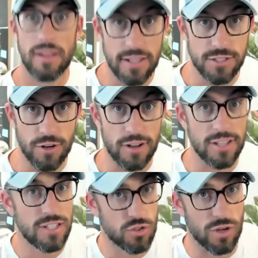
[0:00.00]

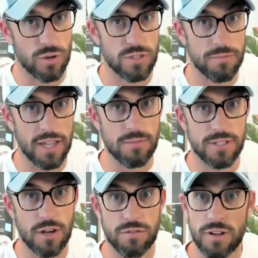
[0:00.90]
Historically, struggles to make
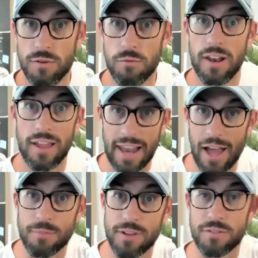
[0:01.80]
himself
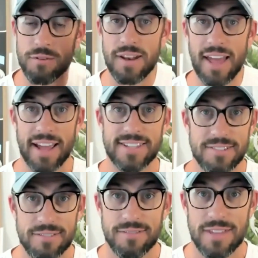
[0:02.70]
allow himself to
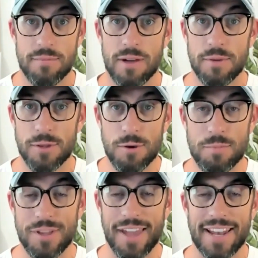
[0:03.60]
relax. That might be you.
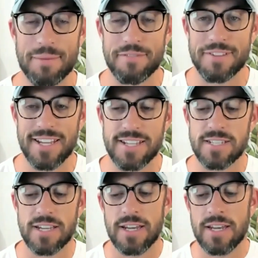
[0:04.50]
Put your hand up if it
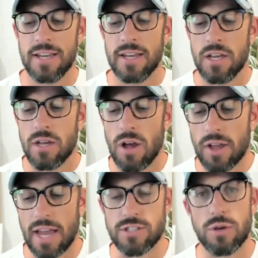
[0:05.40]
is.
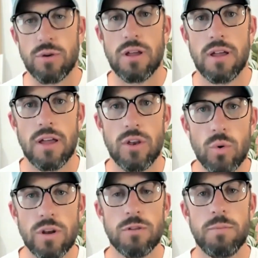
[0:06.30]
Okay, so in
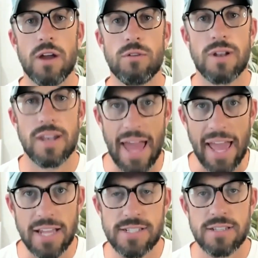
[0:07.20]
order to be able to
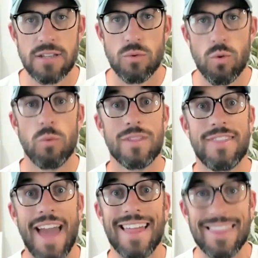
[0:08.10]
relax, what would
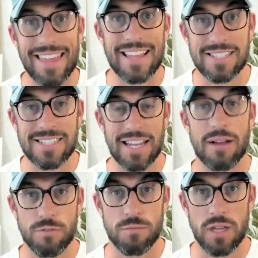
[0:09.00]
that then set
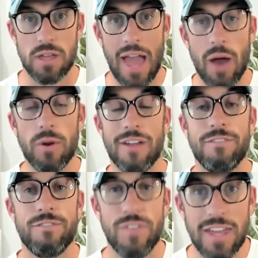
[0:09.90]
up for me? How would I
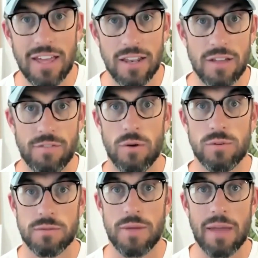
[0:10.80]
feel if I
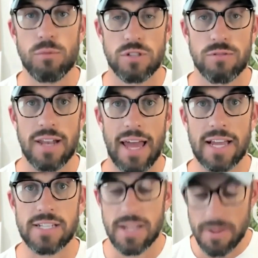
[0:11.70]
was able to
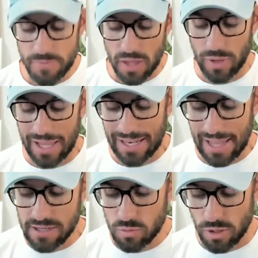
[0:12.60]
relax? And where he
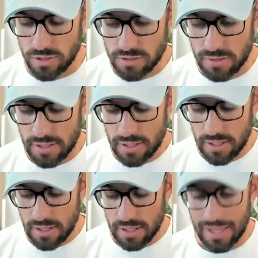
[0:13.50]
landed was
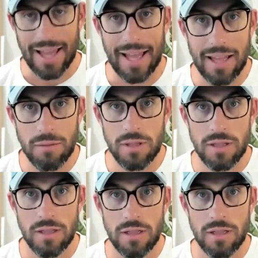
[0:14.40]
calm